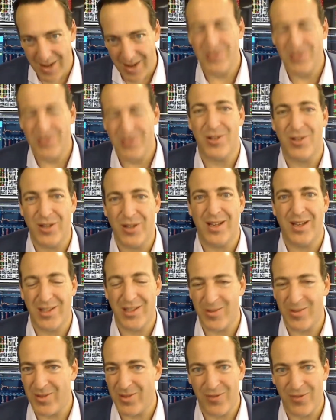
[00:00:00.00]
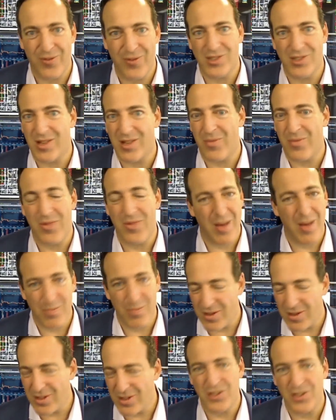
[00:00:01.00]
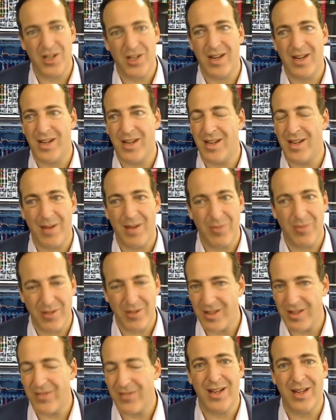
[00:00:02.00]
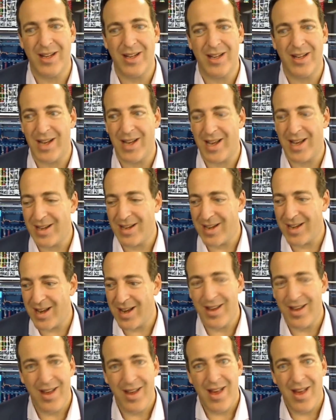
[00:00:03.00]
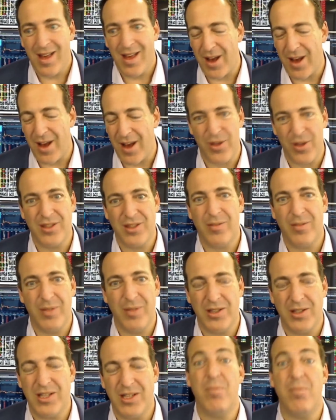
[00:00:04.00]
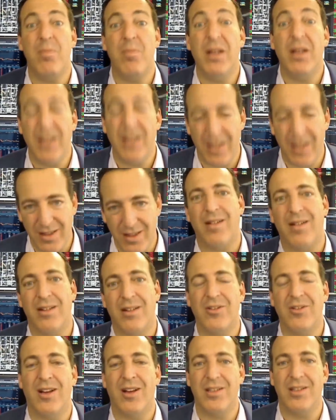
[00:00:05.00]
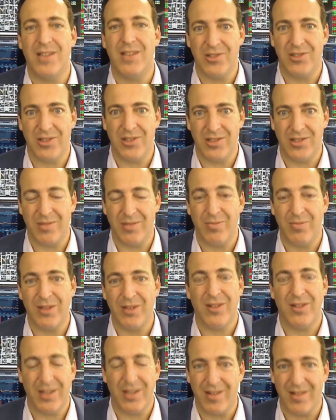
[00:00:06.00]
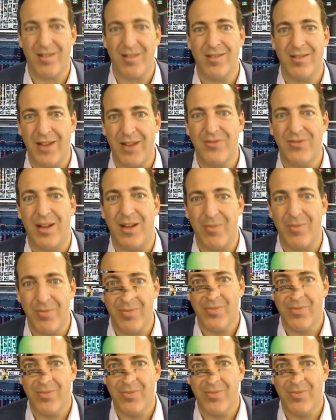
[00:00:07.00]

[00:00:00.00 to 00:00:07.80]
I would certainly like to be the first. I'm that bullish on it. I believe in it, and I think there'll be $10 billion transactions in Bitcoin in our lifetime.